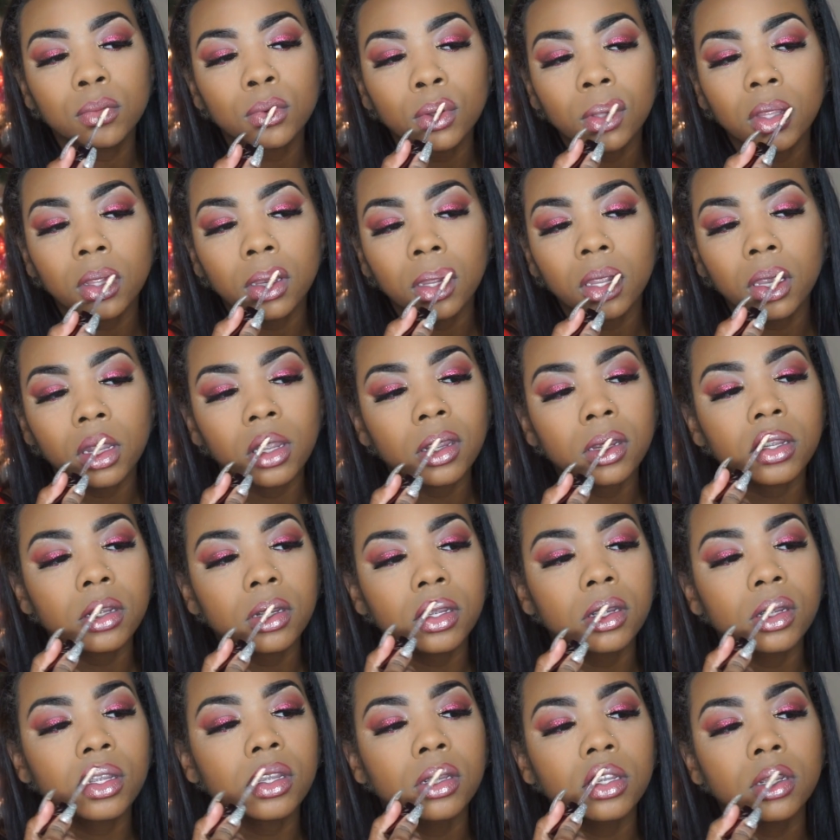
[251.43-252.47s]
the Kalia
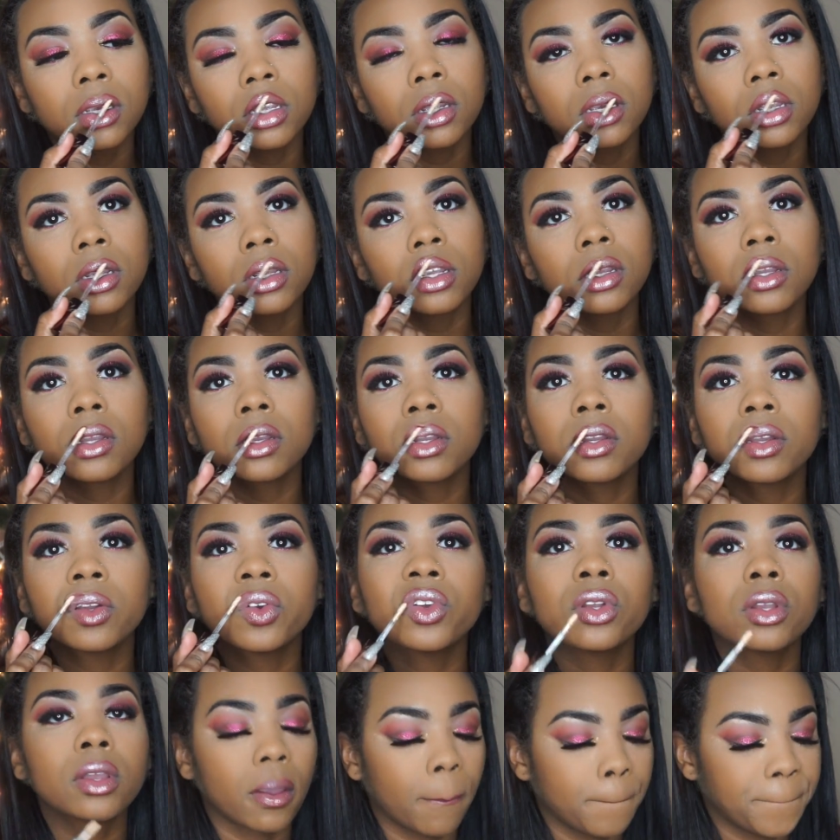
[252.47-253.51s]
collection from
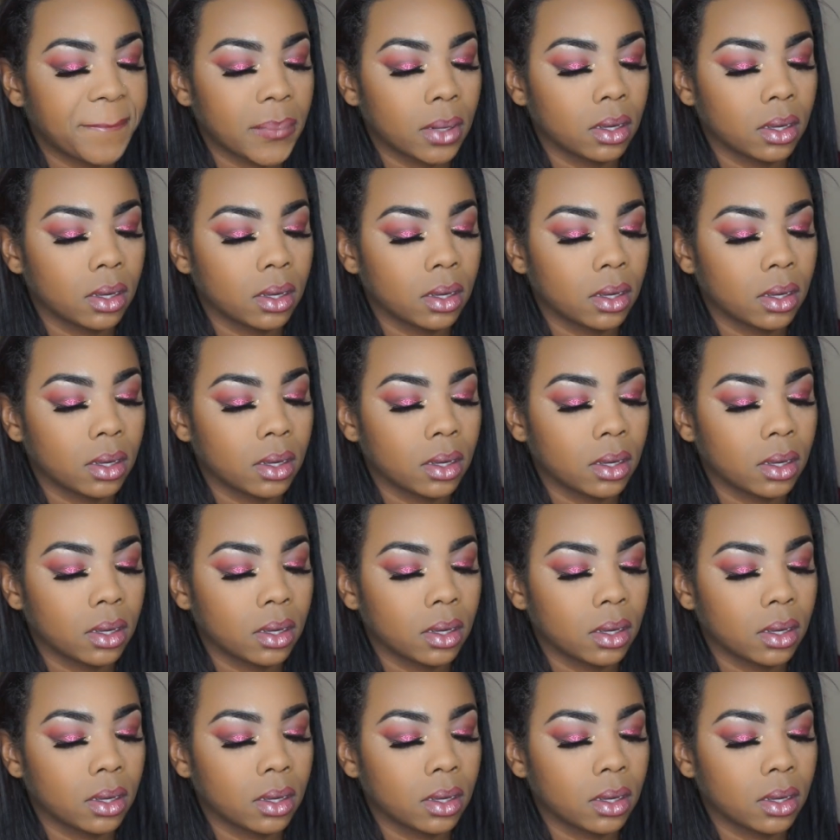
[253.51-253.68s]
MAC,